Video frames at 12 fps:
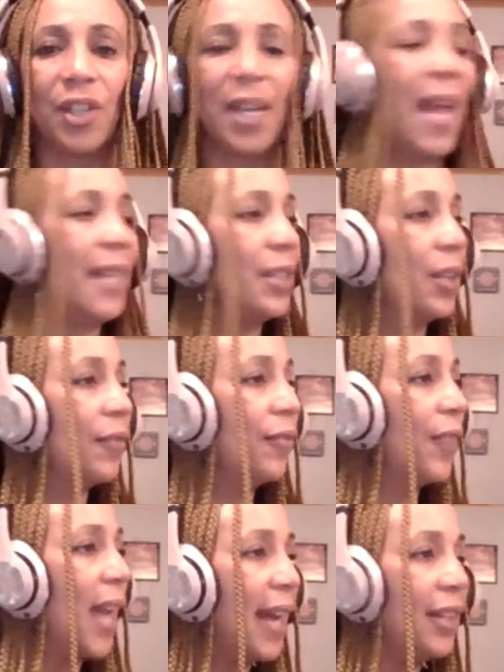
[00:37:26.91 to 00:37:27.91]
She hands out
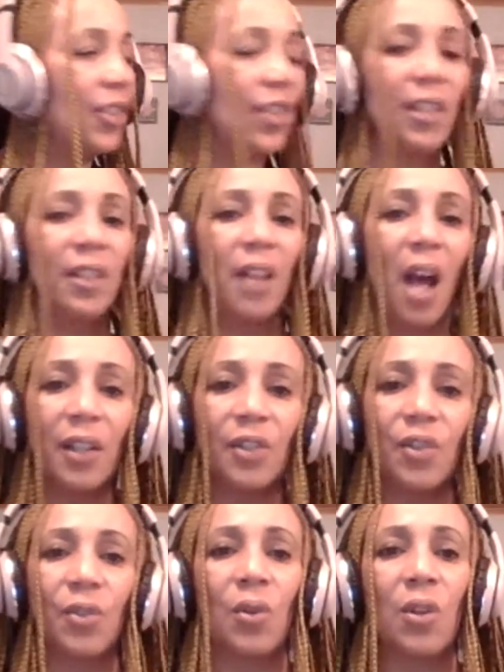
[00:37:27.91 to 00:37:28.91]
flyers in dollar
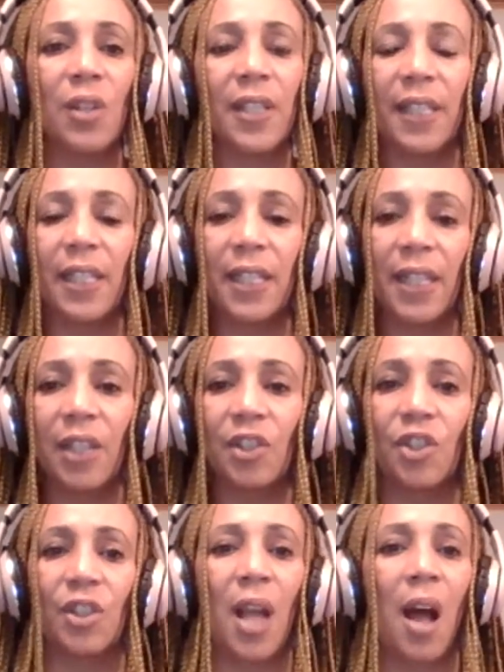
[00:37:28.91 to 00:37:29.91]
stores and liquor
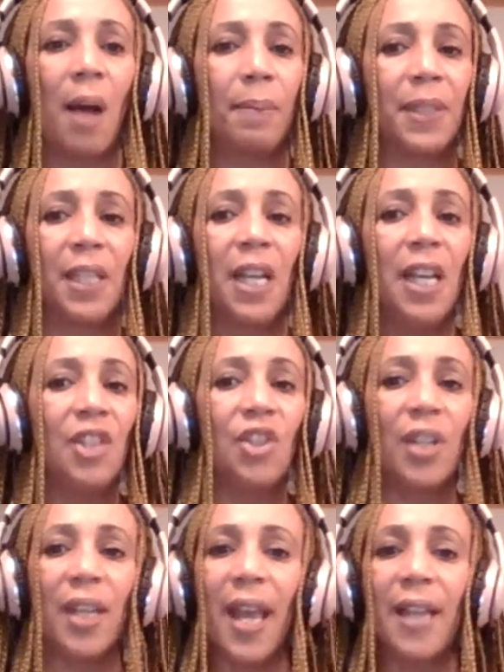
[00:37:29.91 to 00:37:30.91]
stops.
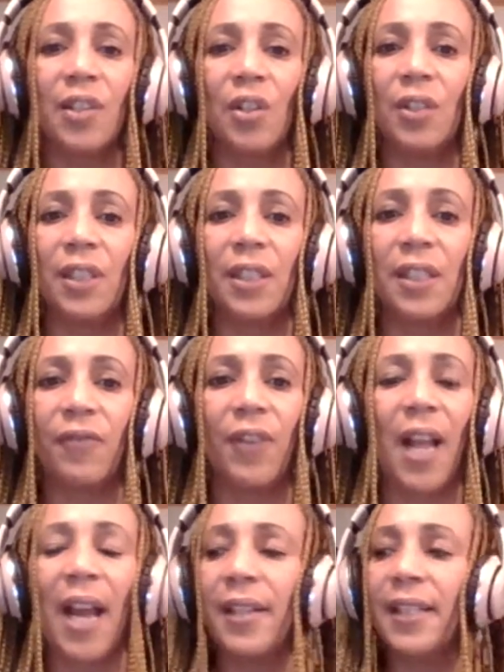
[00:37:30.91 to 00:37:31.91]
She hands out
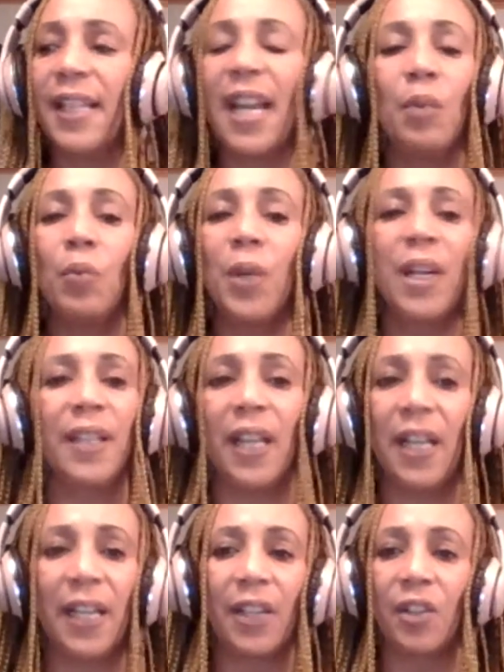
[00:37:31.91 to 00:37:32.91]
flyers anywhere
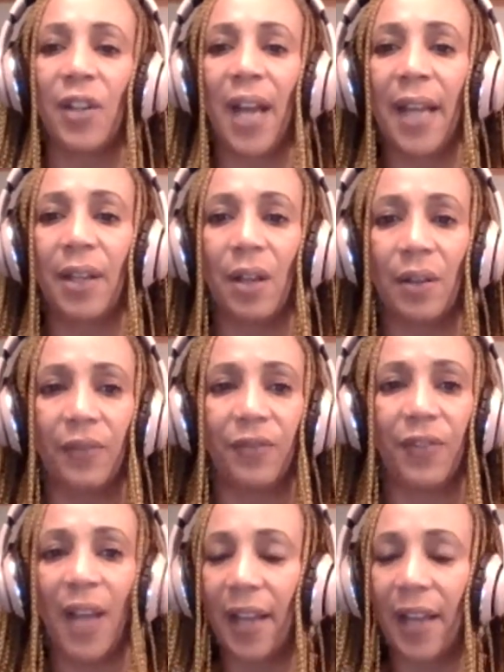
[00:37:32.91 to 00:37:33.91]
they let her hand out a
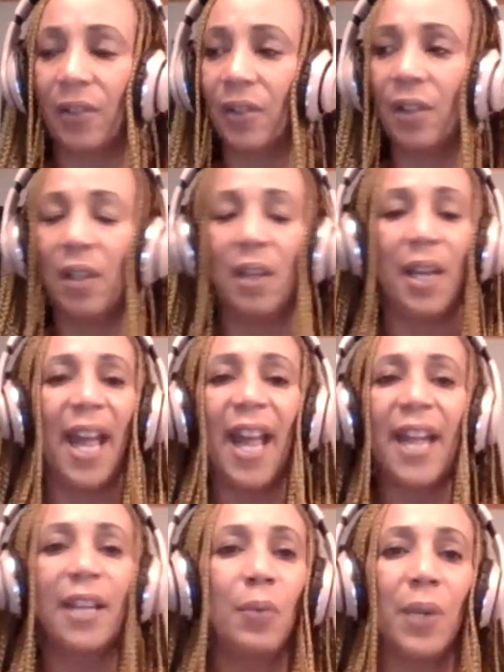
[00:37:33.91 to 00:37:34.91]
flyer.
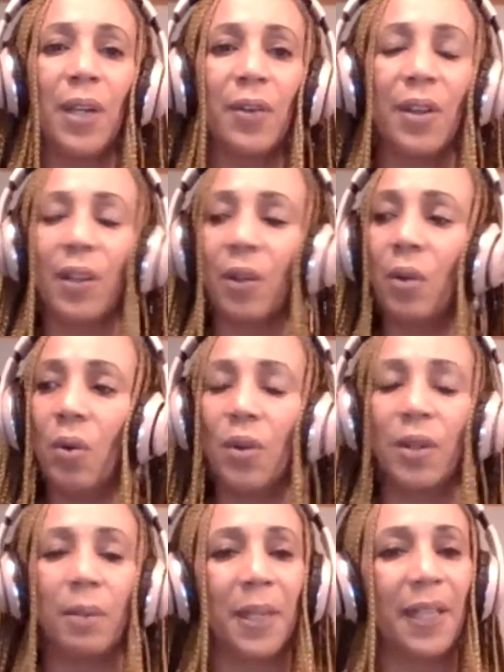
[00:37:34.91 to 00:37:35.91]
Anywhere on the
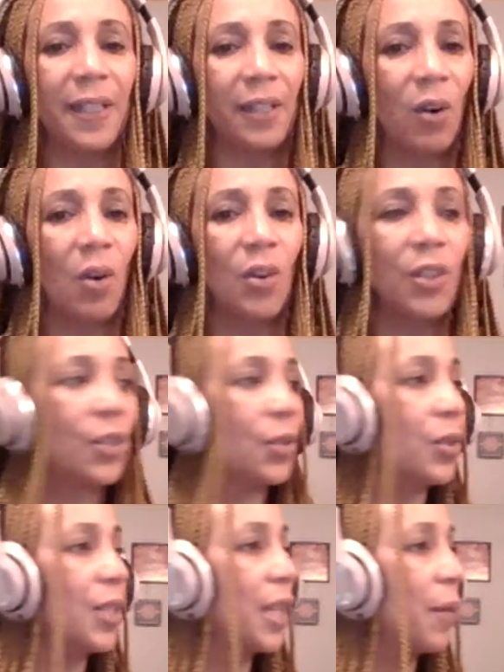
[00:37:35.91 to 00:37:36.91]
corner, because corner
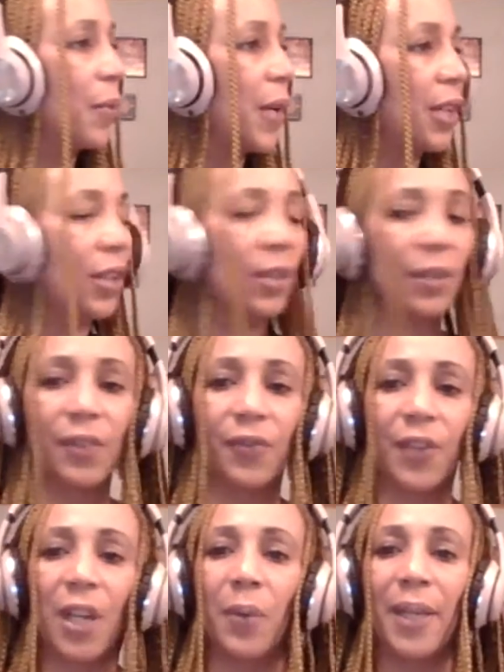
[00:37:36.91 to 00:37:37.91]
stores are where girls
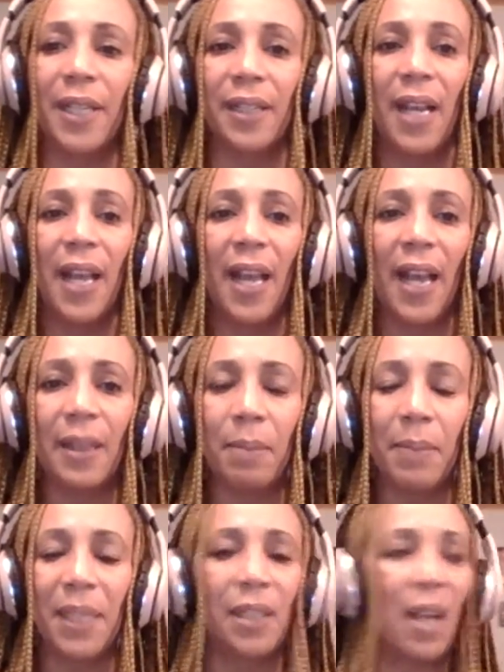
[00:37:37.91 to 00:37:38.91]
frequent. At the
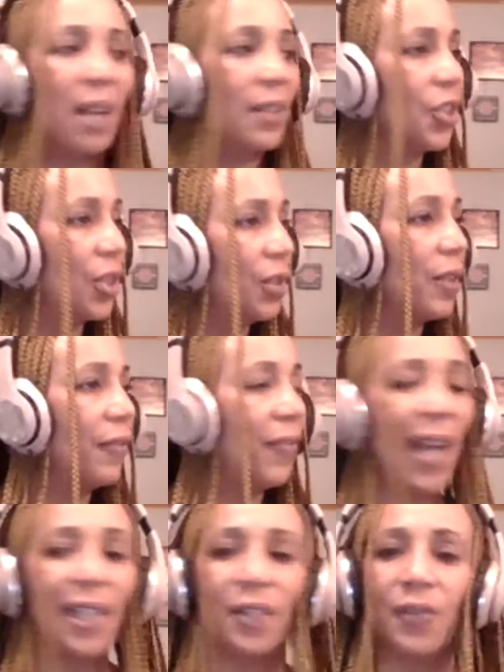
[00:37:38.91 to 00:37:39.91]
McDonald's, the
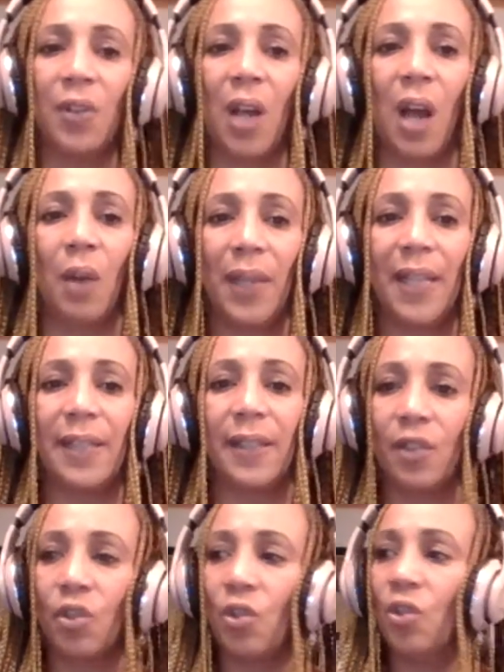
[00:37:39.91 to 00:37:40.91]
fast food outlets,
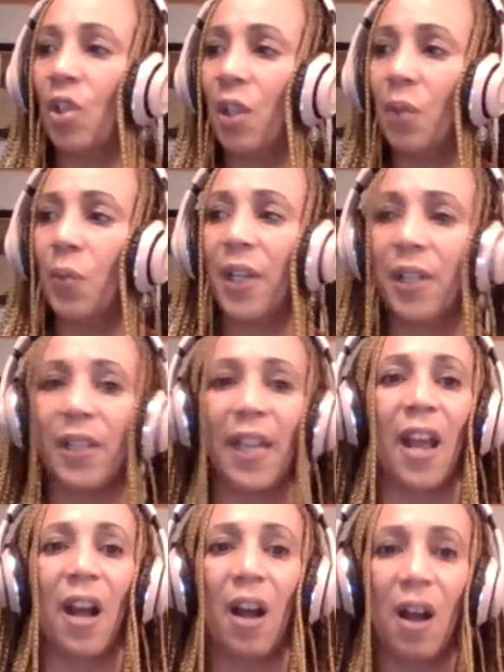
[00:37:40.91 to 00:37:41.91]
that's usually where
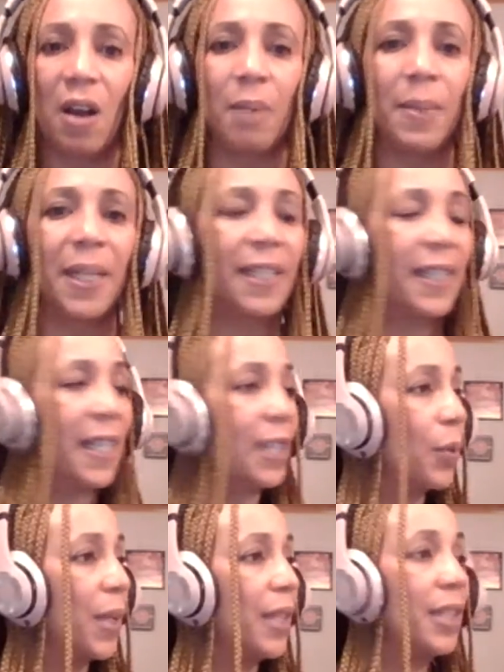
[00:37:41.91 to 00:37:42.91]
they are, because
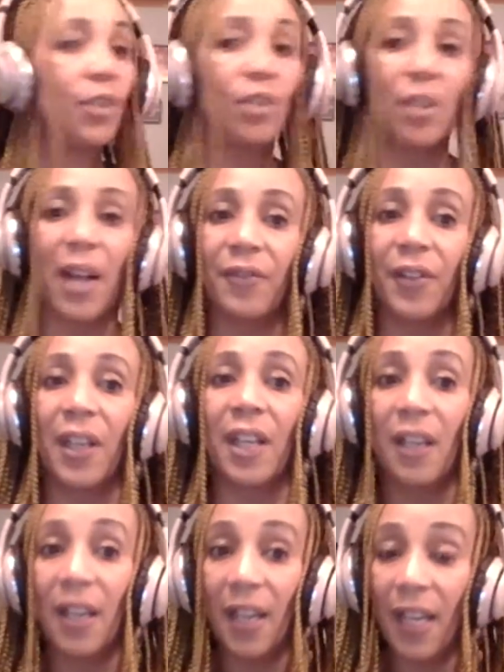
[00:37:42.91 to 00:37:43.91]
that's where the
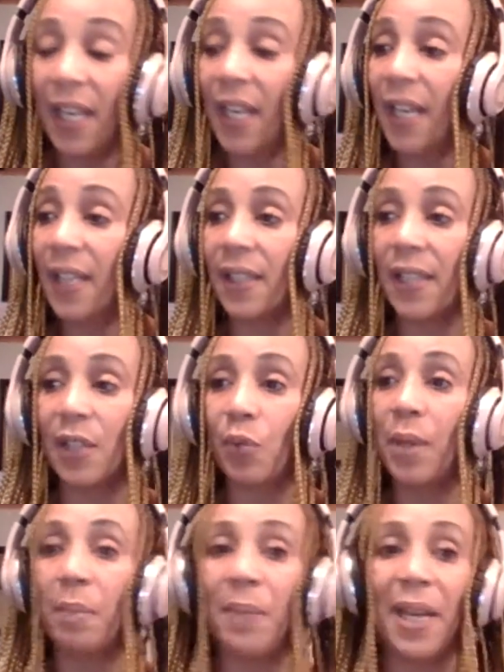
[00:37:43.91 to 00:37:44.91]
traffic is. That's
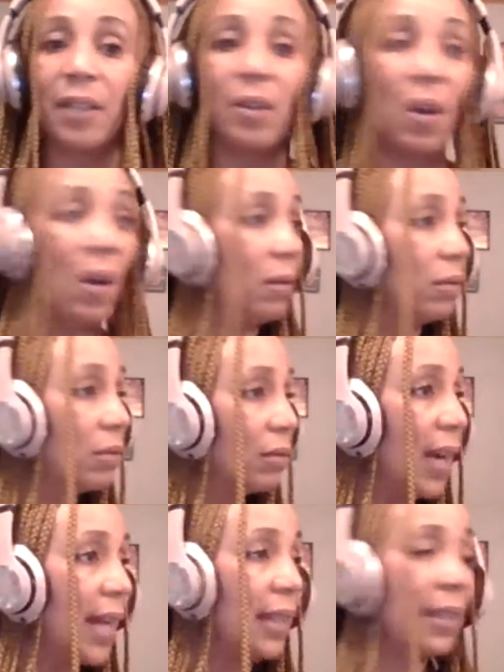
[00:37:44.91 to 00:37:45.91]
where men go,
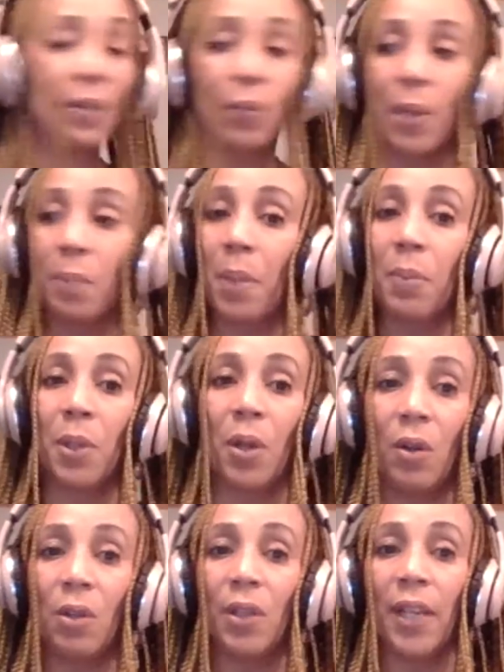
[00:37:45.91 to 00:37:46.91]
right? That's where people
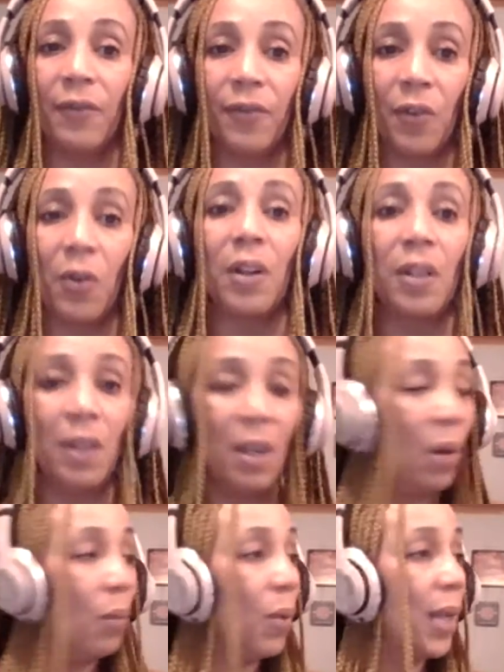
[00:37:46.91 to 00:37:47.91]
go looking for
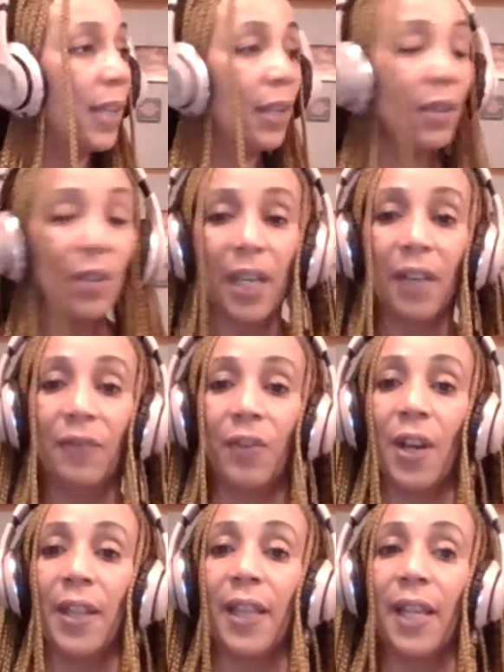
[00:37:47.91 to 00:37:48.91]
what they're looking
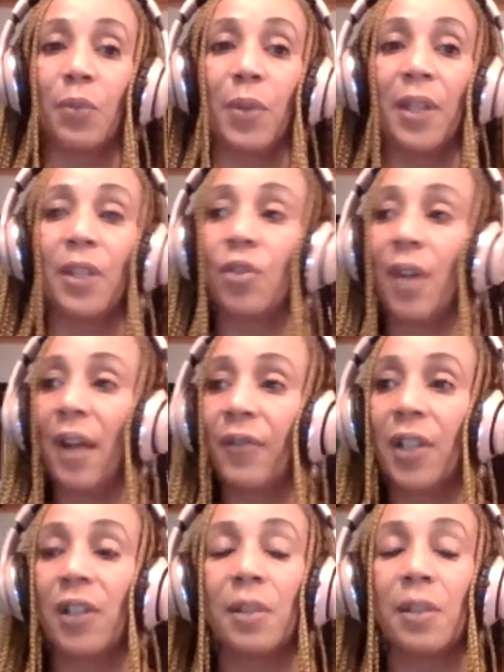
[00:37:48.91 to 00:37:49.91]
for. And that's where the
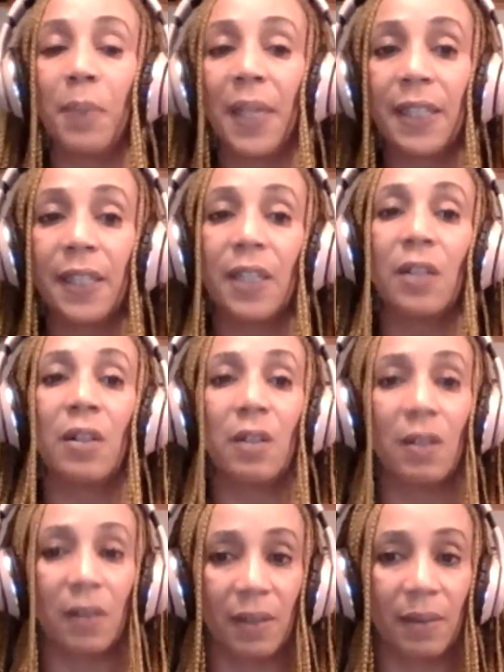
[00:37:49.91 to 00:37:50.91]
traffickers place the
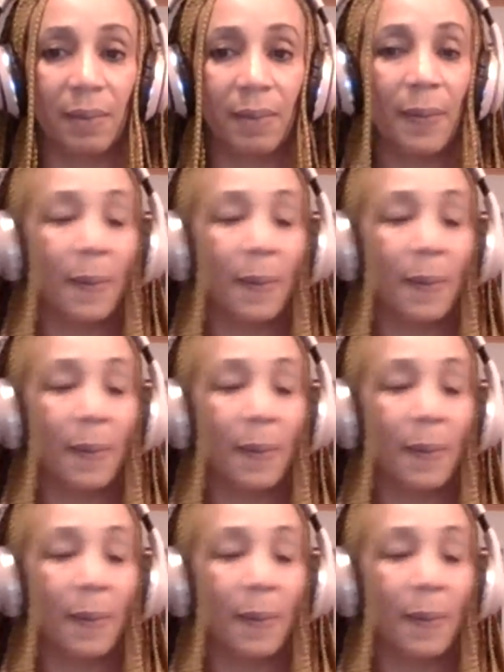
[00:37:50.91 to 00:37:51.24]
girls.